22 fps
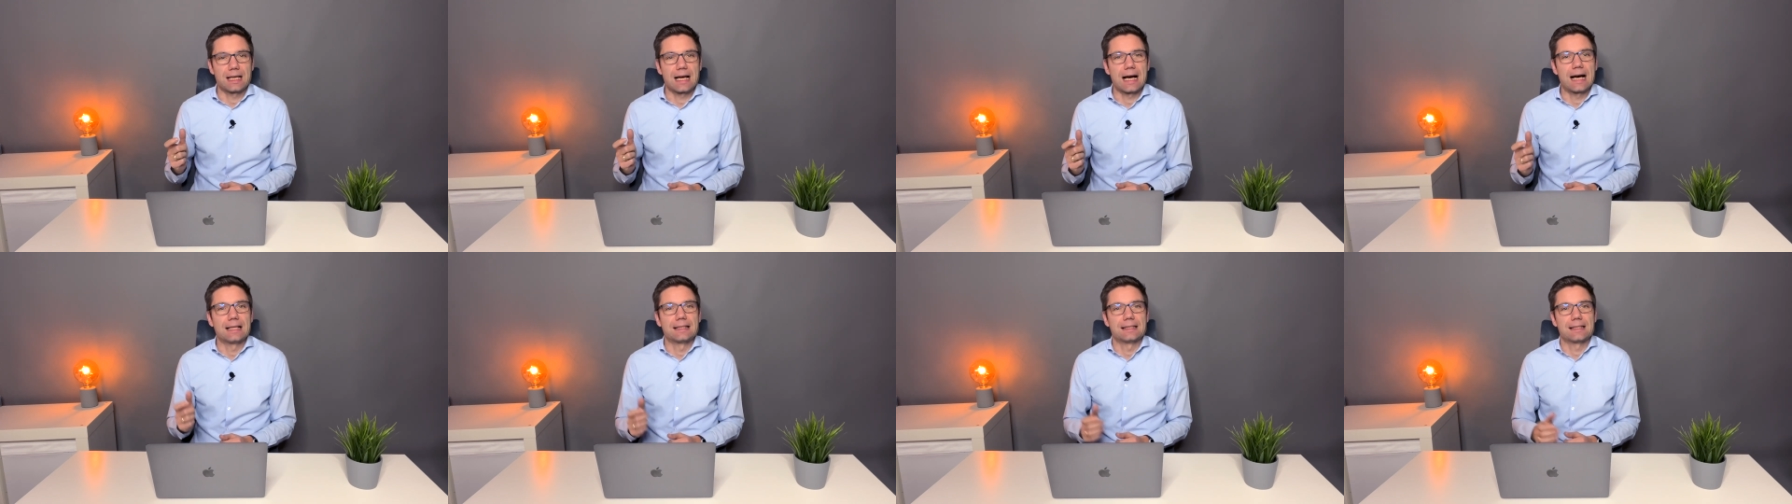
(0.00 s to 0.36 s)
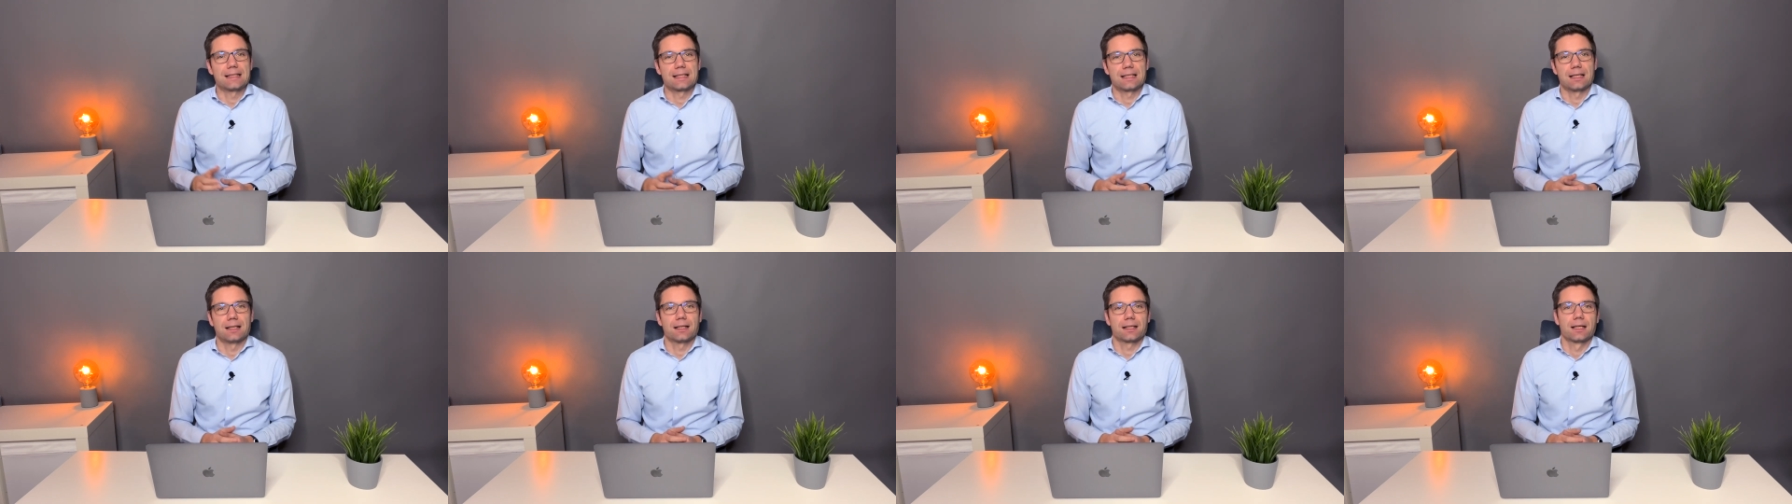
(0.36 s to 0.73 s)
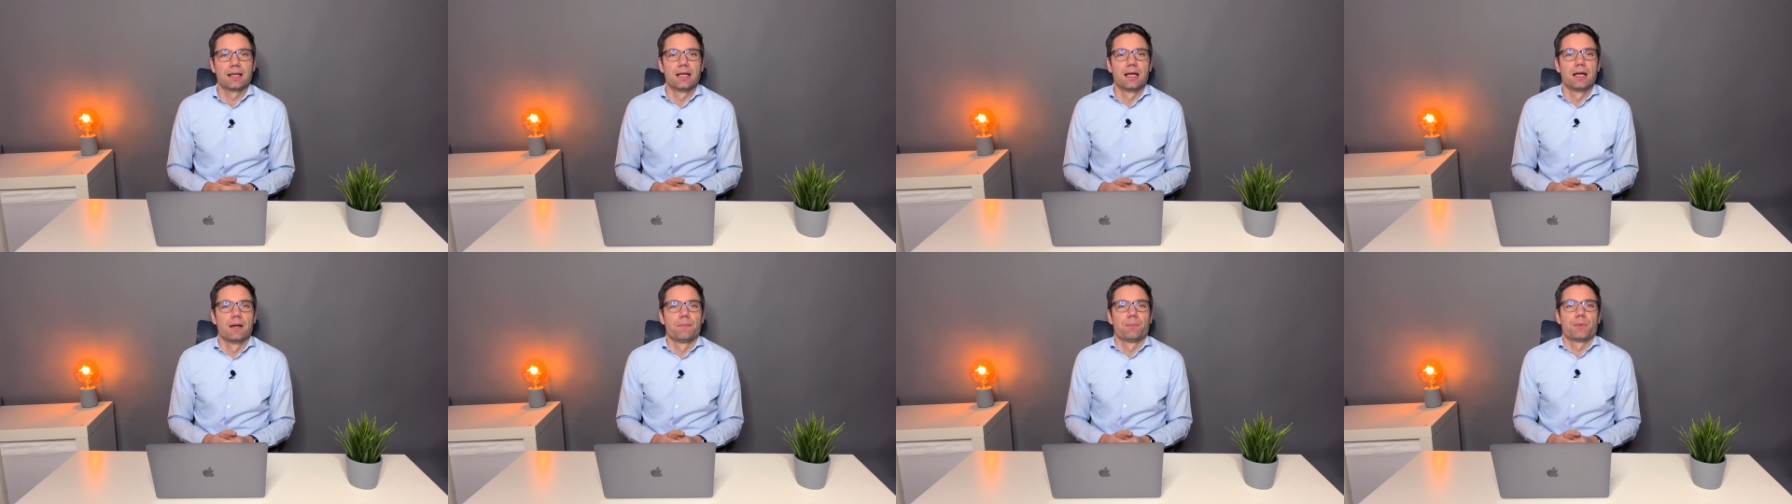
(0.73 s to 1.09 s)
unstuck
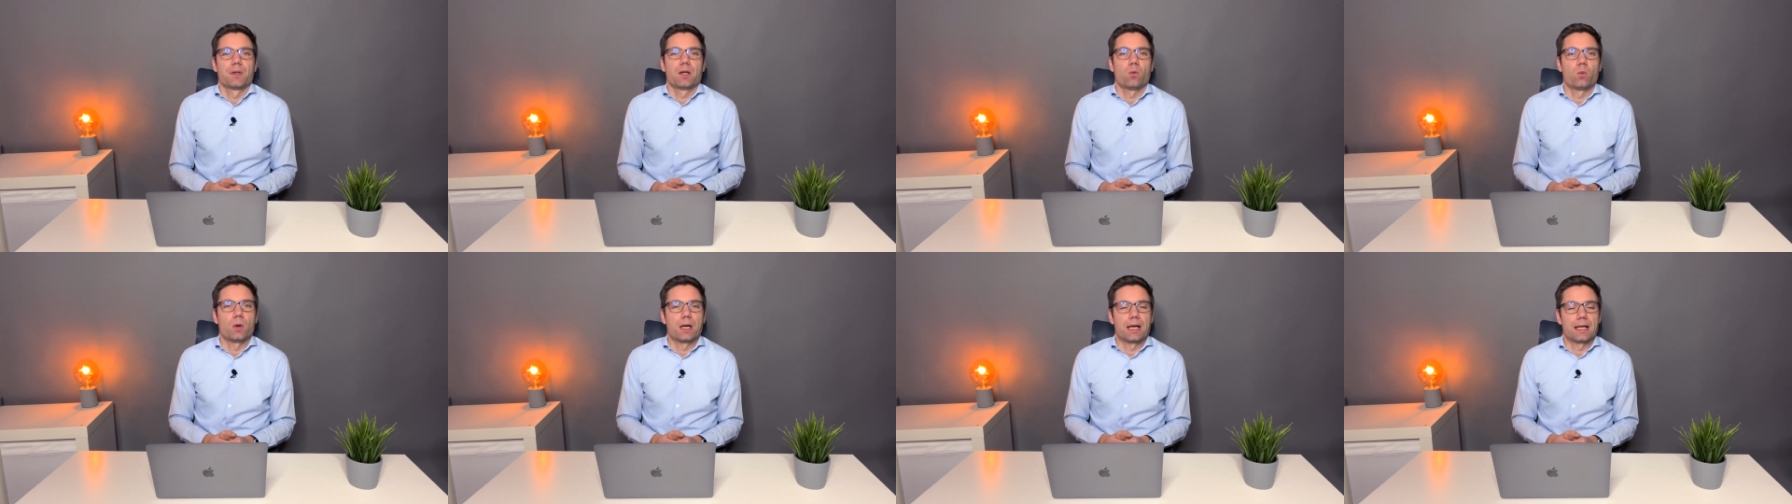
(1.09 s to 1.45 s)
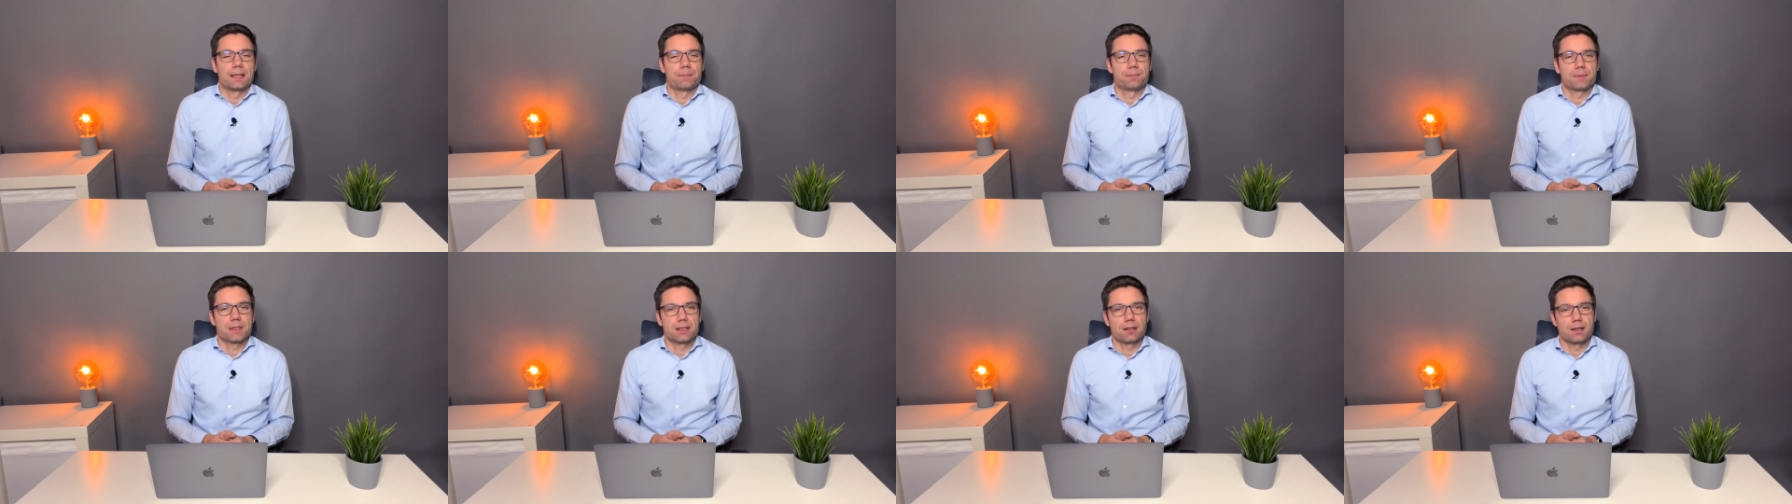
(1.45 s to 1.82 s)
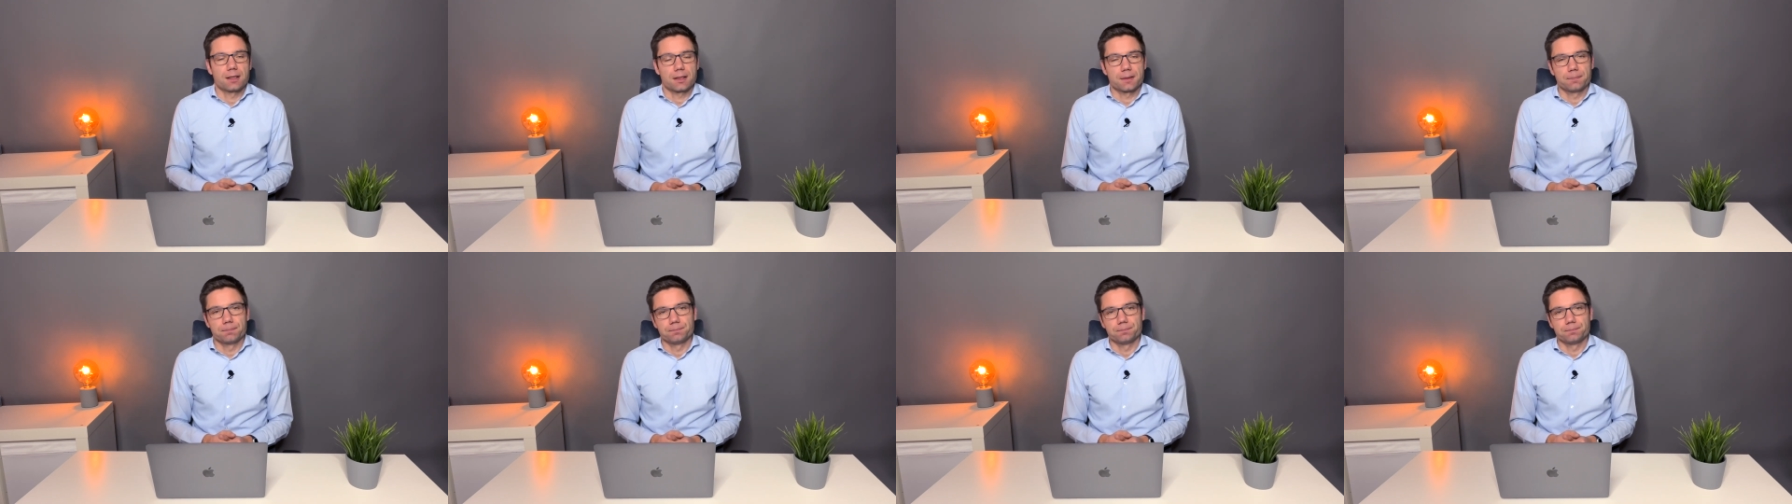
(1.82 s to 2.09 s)
when I'm stuck.